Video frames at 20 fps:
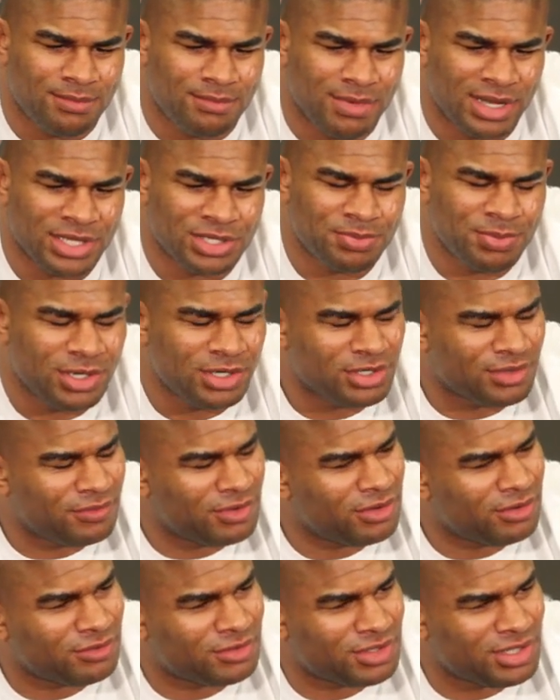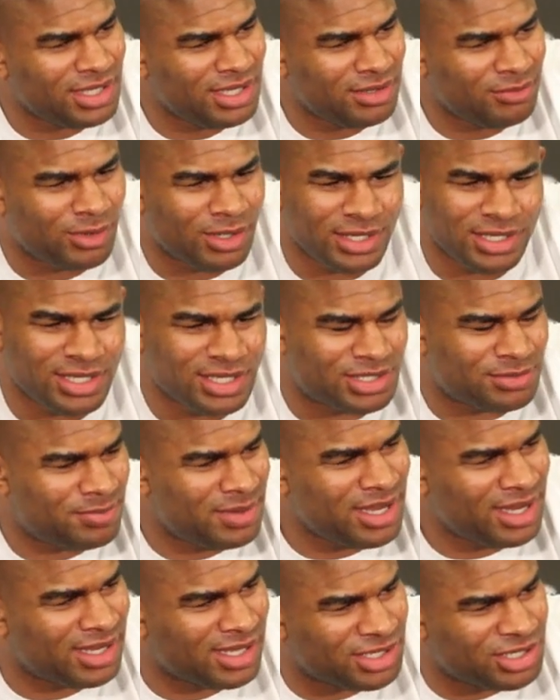My experience of UFC, well, it's
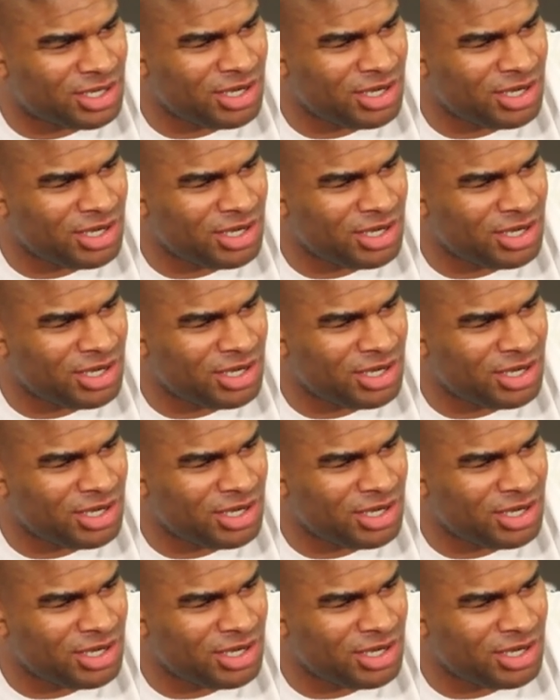big, it's